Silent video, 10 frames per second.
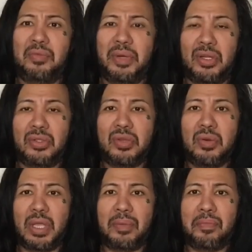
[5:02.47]
we're
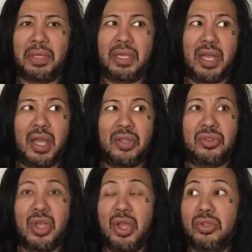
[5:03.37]
doing
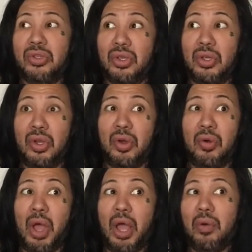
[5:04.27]
because
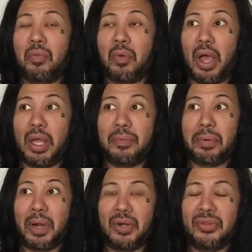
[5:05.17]
you, one
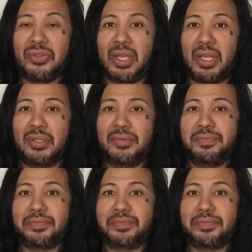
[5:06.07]
person,